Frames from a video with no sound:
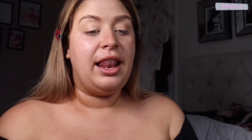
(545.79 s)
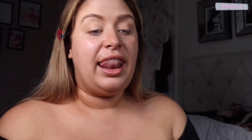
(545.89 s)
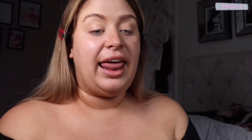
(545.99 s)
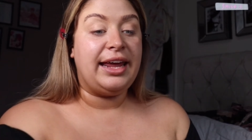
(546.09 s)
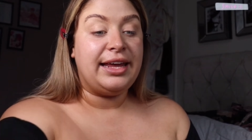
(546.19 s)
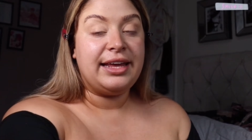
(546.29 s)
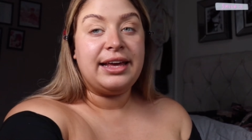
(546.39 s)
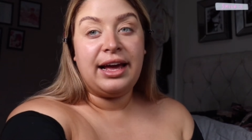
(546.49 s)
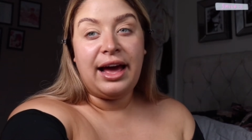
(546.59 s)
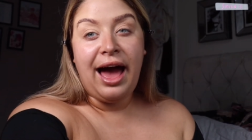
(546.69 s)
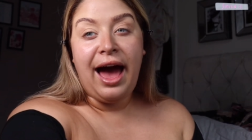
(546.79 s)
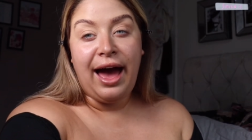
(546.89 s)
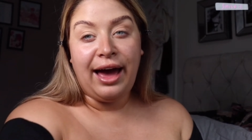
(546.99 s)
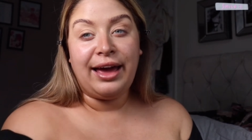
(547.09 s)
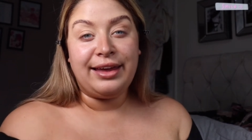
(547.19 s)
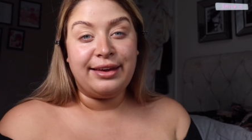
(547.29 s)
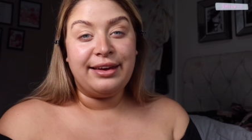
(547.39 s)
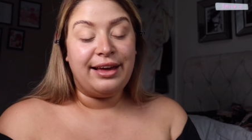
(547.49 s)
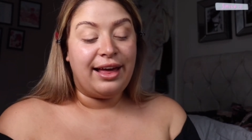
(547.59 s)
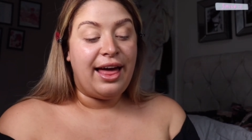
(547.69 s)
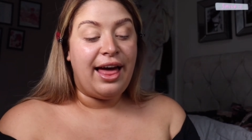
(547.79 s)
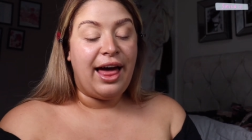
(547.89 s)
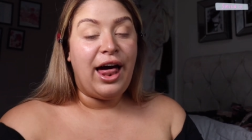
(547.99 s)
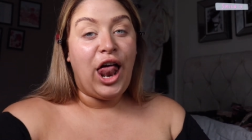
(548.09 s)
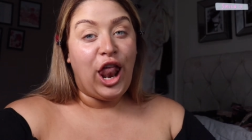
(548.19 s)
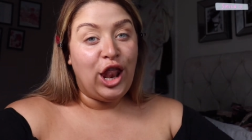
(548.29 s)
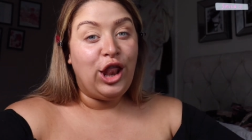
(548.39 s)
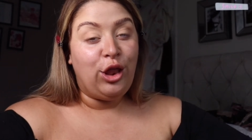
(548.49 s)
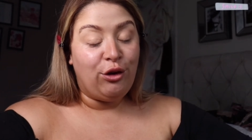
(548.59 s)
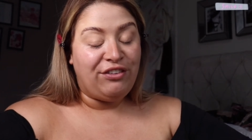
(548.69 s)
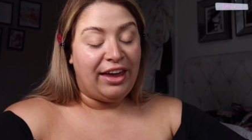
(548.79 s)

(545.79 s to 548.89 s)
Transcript: Like, I love